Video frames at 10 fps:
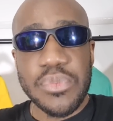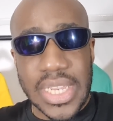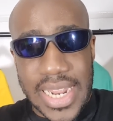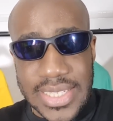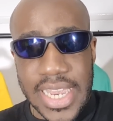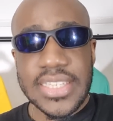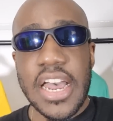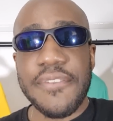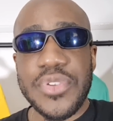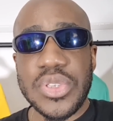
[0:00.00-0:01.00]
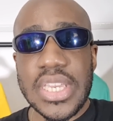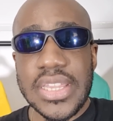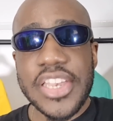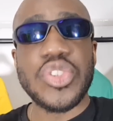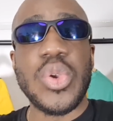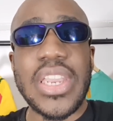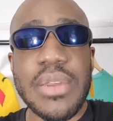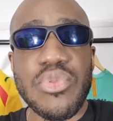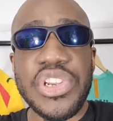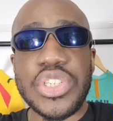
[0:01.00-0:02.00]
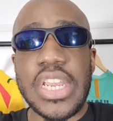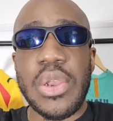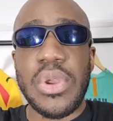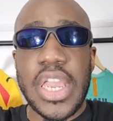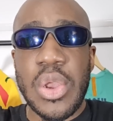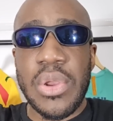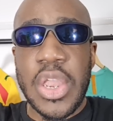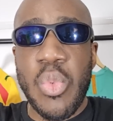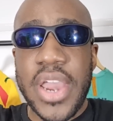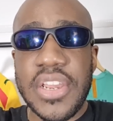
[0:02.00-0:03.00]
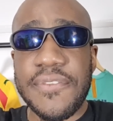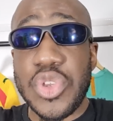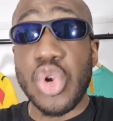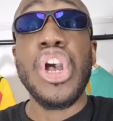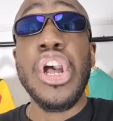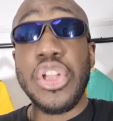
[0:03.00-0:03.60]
Let's get our views in there so it can reach a wider view.